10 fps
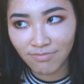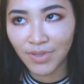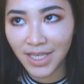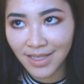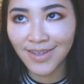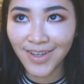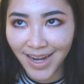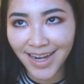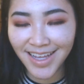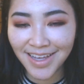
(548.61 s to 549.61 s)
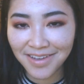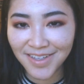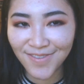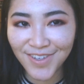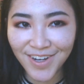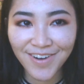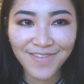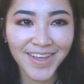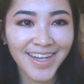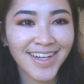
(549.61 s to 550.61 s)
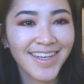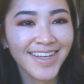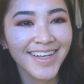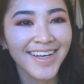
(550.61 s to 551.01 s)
being good at it, if you know what I mean.